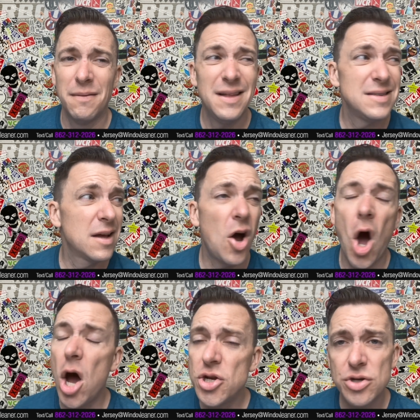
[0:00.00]
That's like
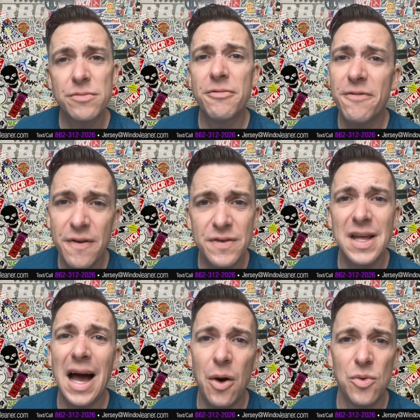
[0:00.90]

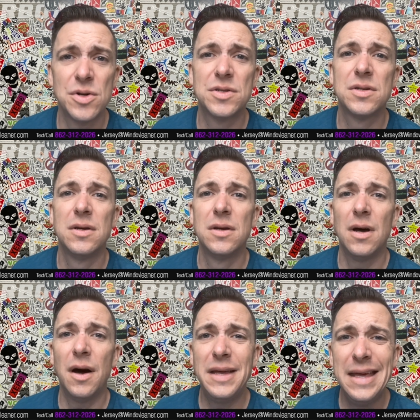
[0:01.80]
150 hours
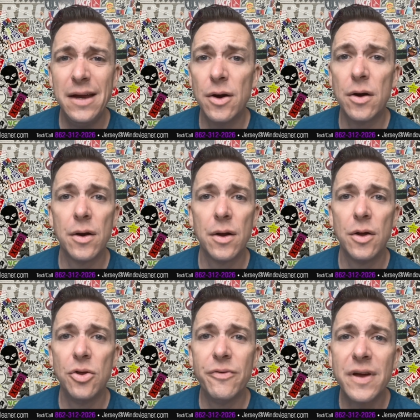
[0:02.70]
a year
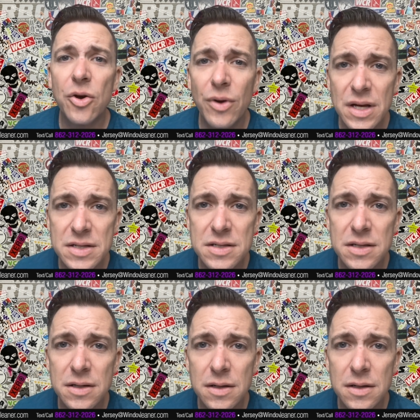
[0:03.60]
you've increased